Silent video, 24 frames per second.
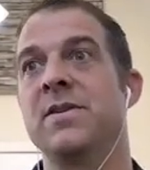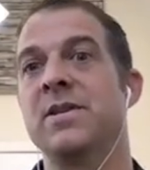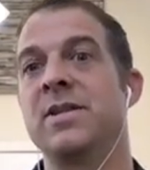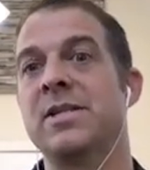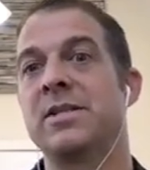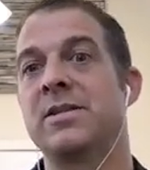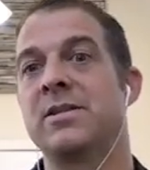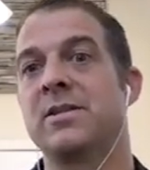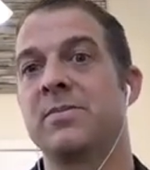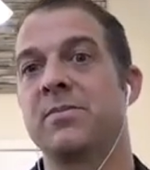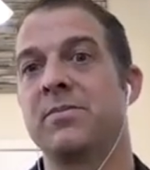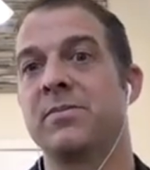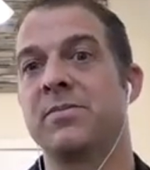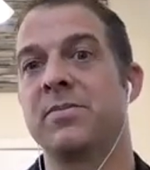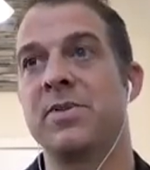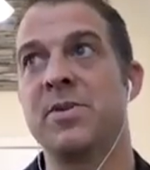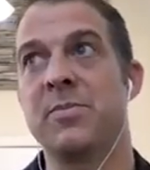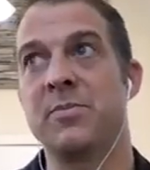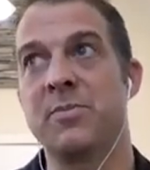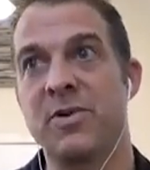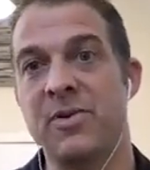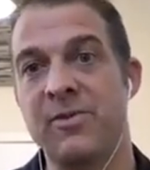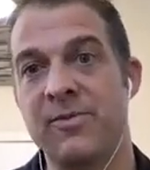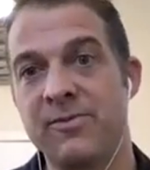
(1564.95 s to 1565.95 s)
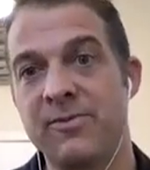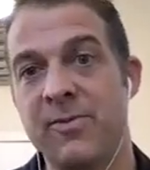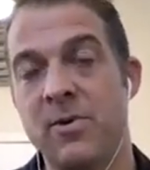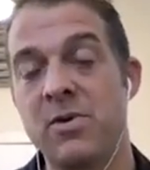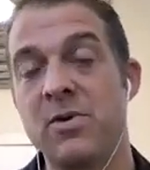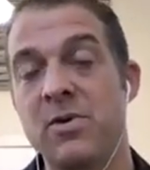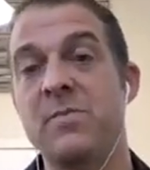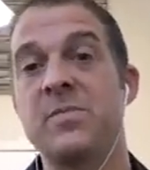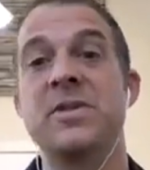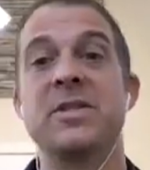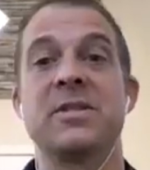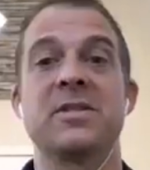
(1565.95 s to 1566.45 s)
and it's the
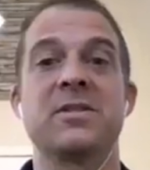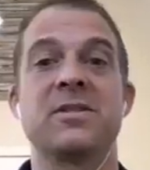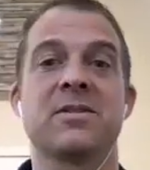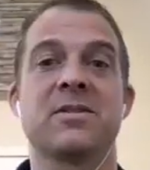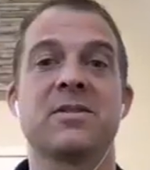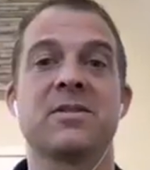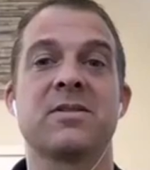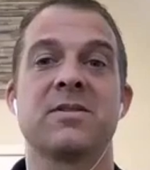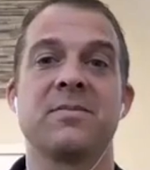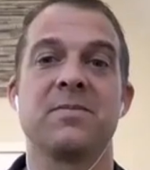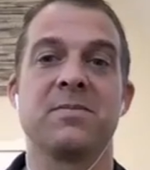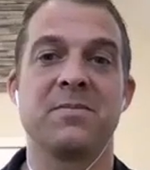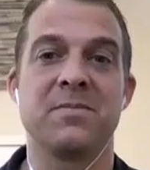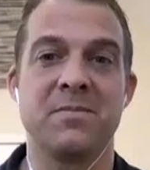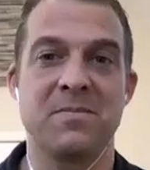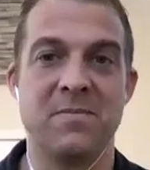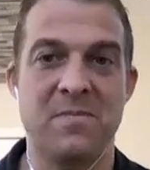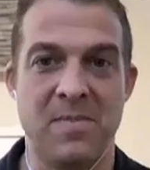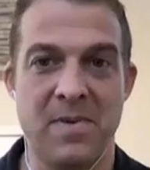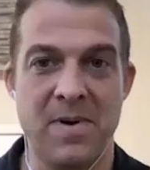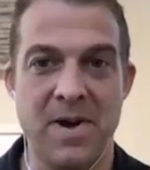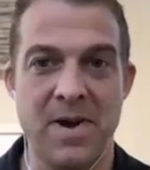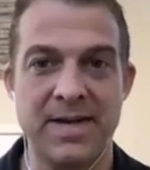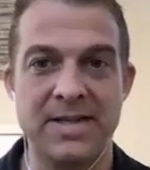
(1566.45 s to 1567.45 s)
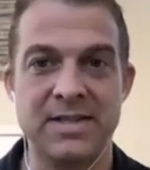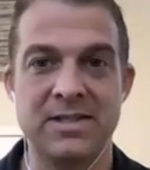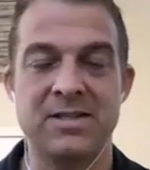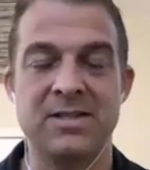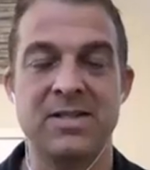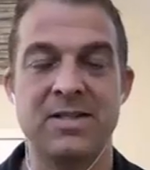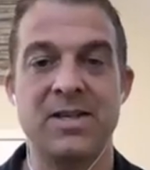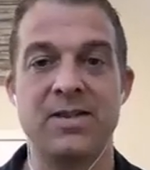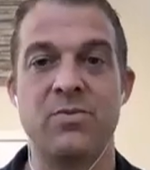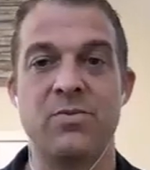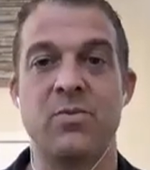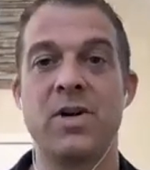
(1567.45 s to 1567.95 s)
performance
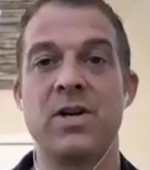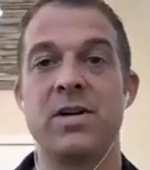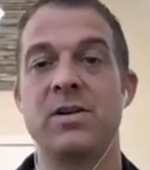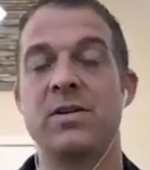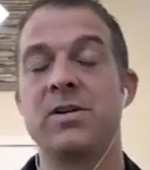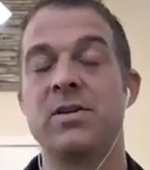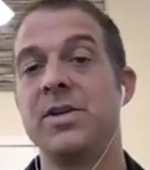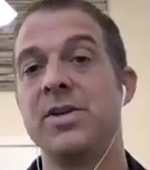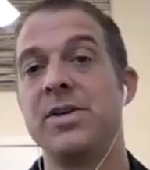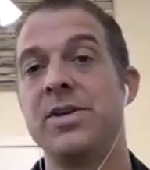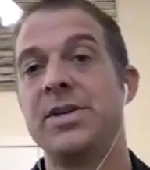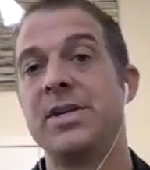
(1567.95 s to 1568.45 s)
mindset, where